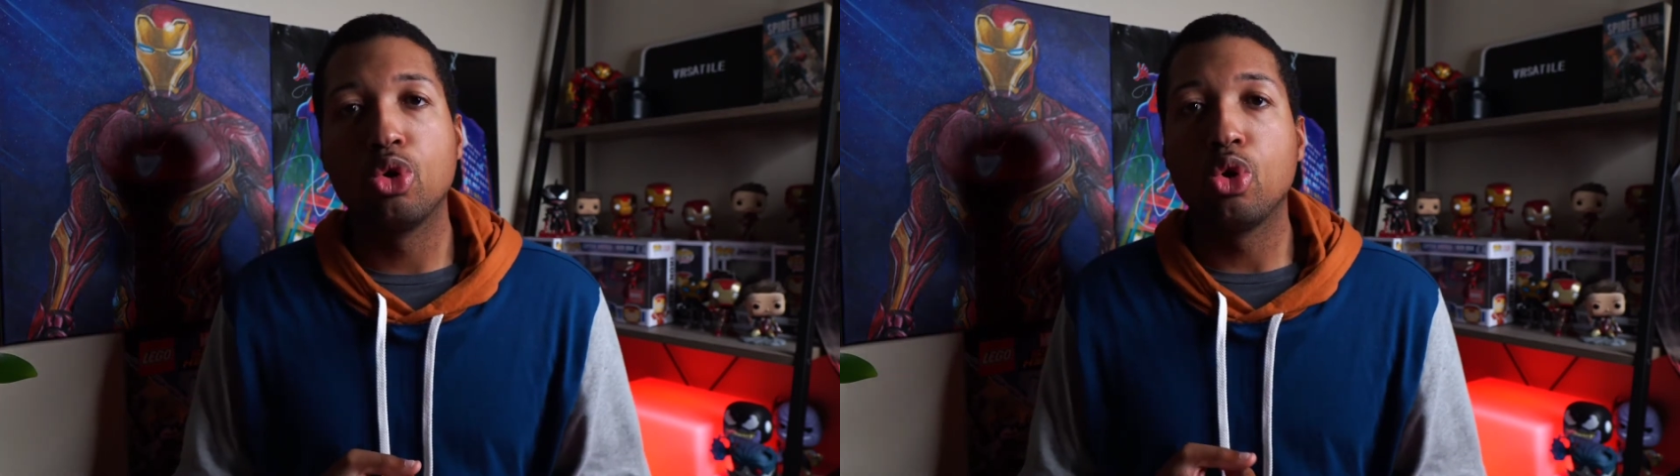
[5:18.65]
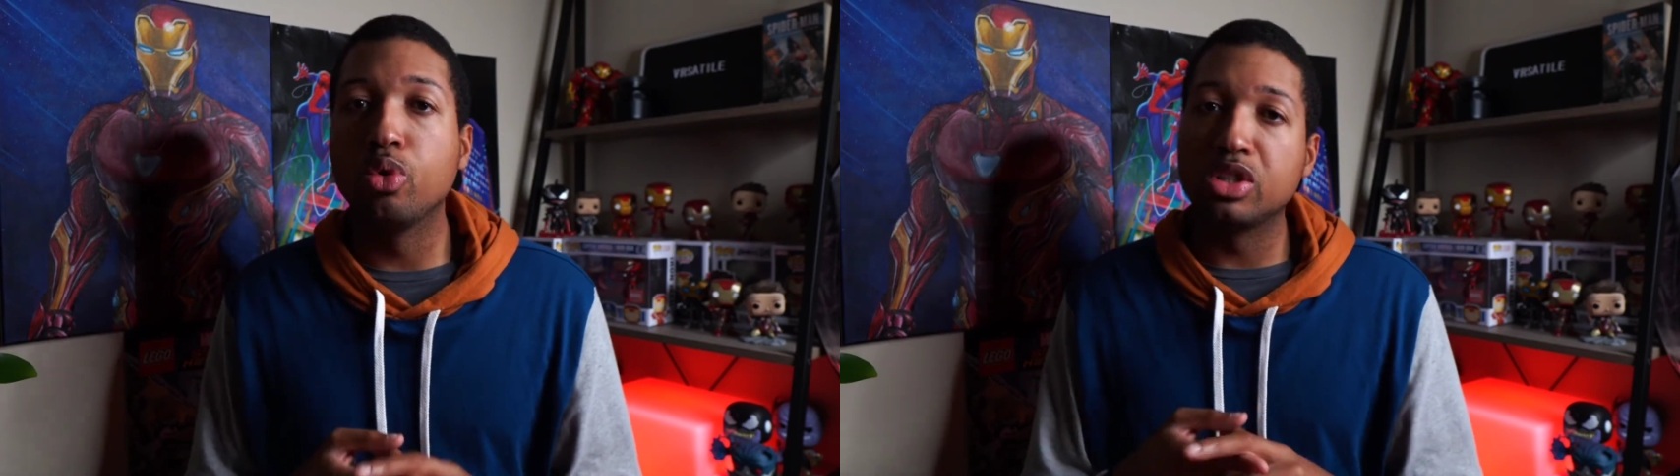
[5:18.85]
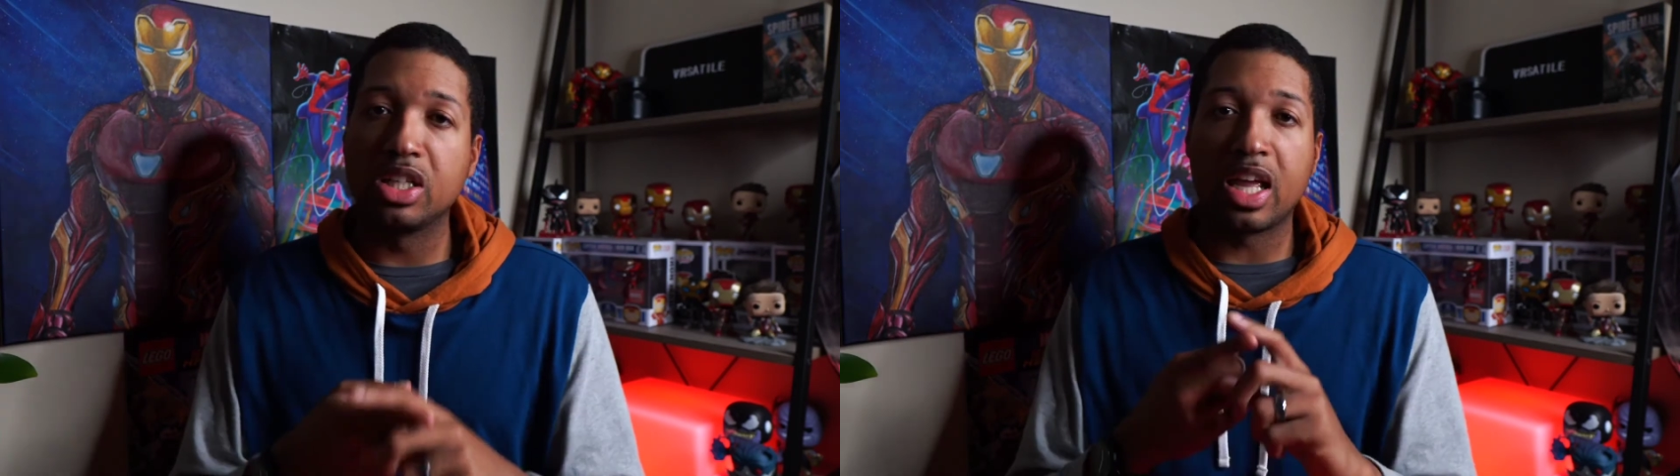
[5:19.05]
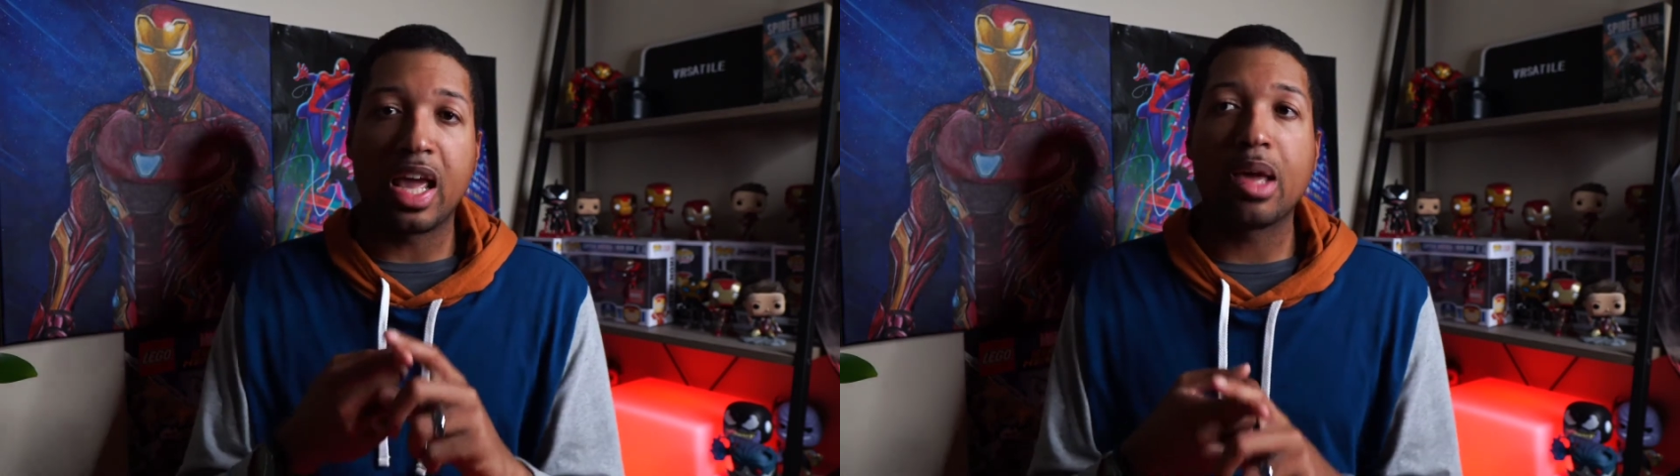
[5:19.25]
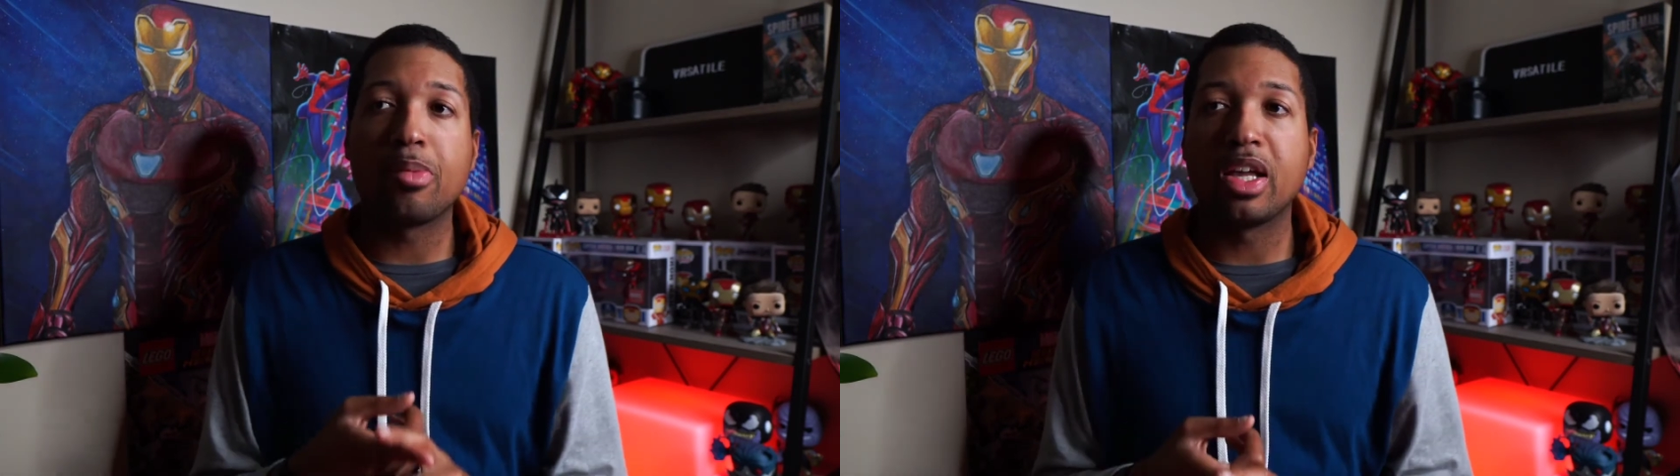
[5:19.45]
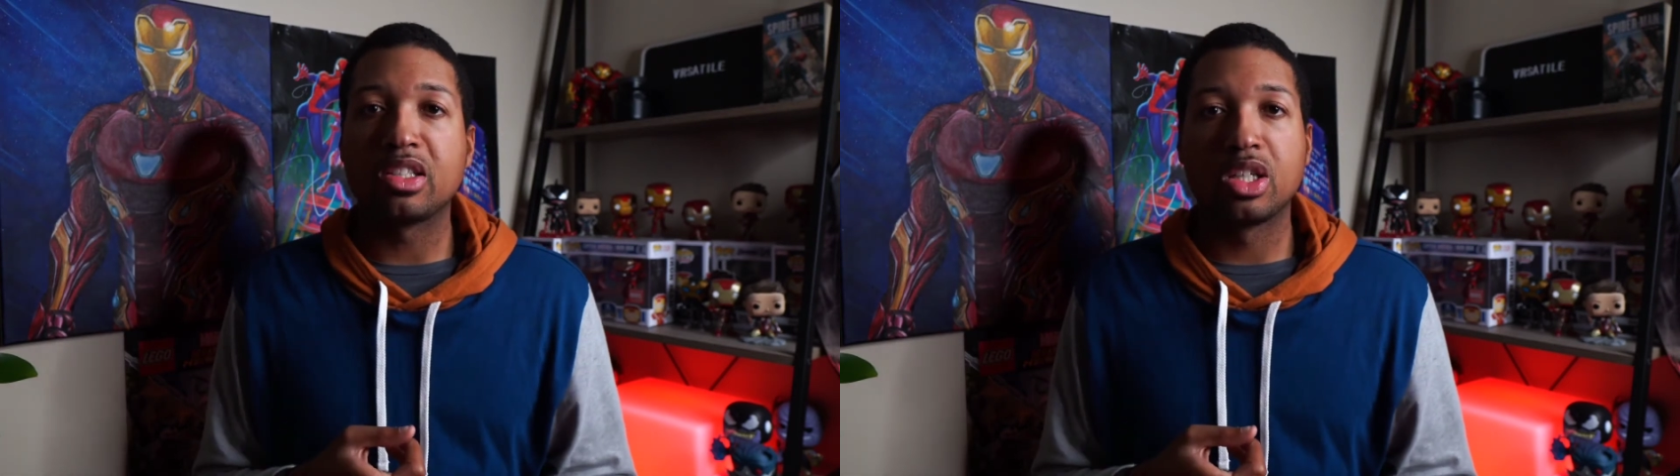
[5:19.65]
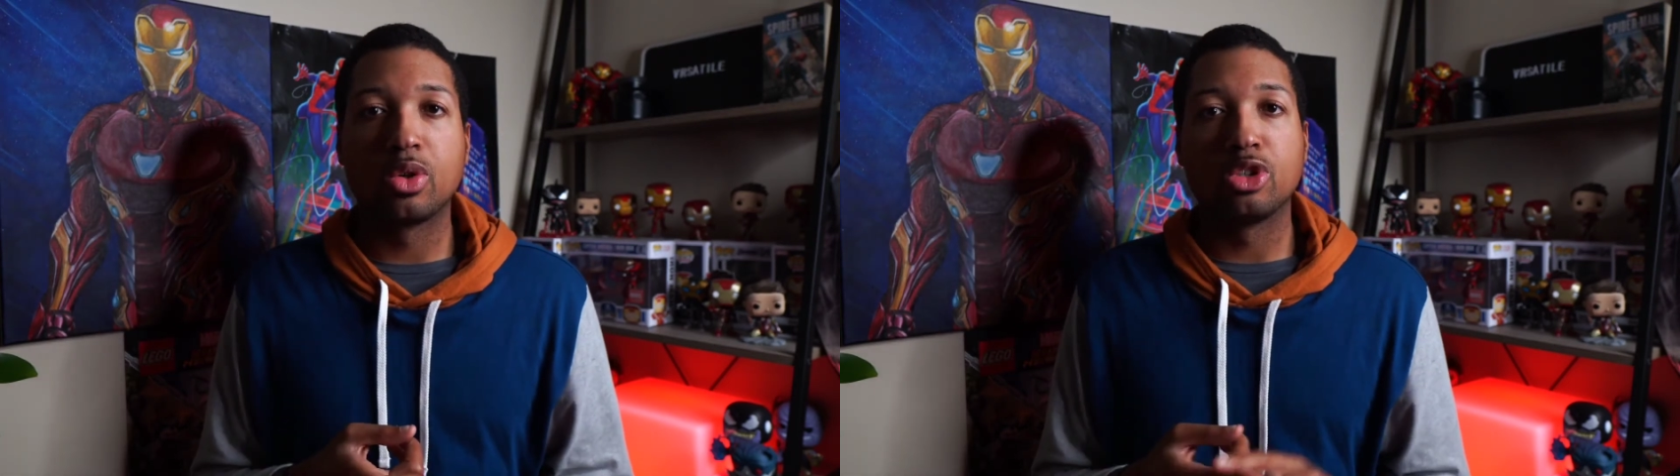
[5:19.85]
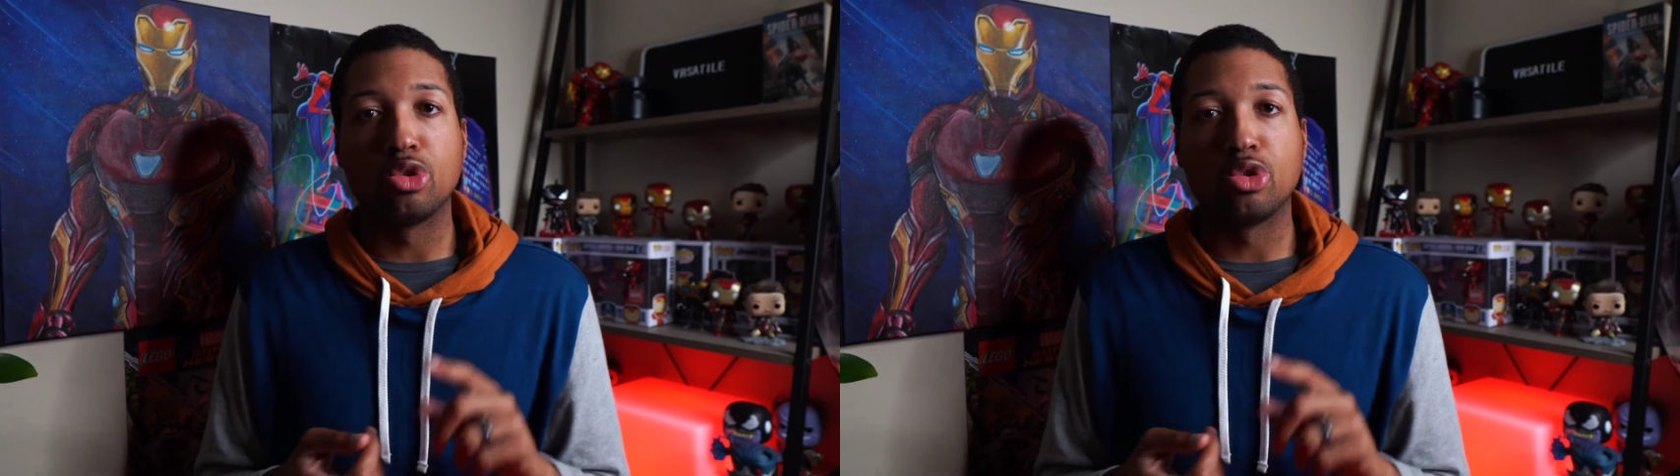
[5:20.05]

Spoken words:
who was in the Ant-Man series,